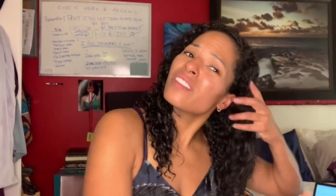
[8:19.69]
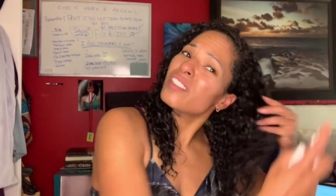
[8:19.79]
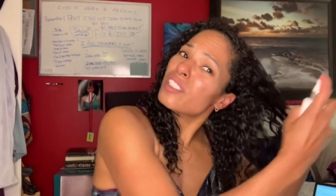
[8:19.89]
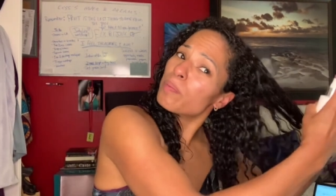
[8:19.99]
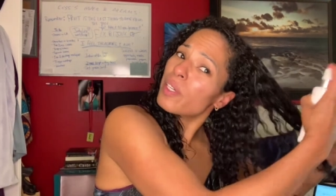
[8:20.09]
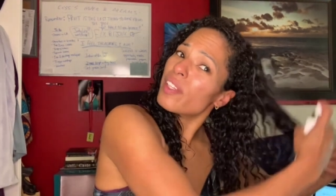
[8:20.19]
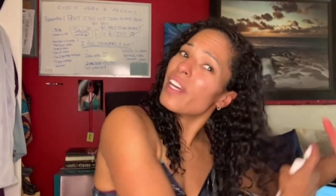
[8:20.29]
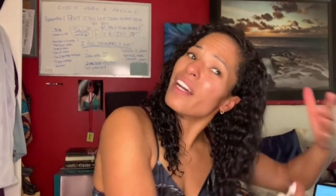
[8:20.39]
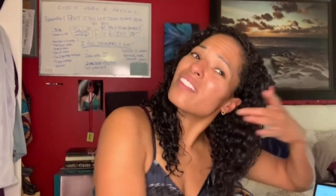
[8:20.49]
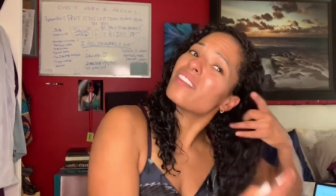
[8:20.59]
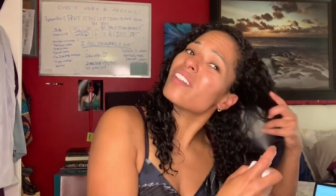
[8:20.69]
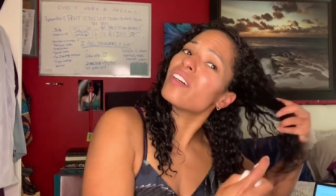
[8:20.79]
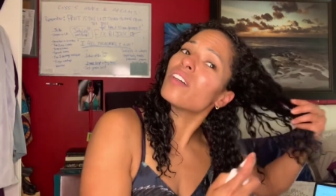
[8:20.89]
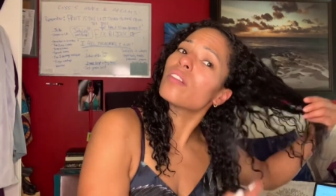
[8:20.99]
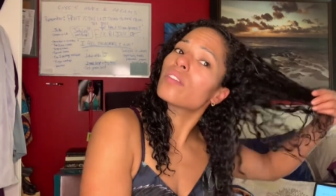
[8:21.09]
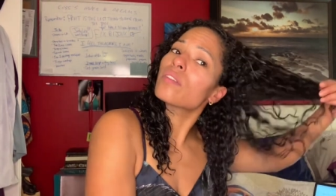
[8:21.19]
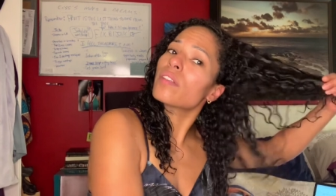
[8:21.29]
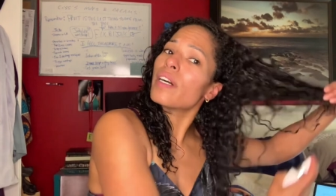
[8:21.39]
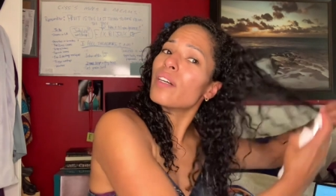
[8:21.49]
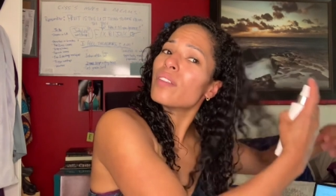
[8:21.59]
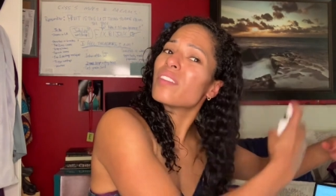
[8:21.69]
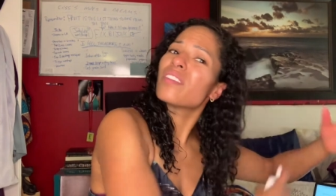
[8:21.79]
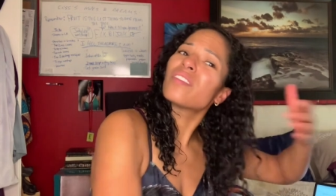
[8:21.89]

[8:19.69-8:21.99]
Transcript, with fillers: spray that all throughout.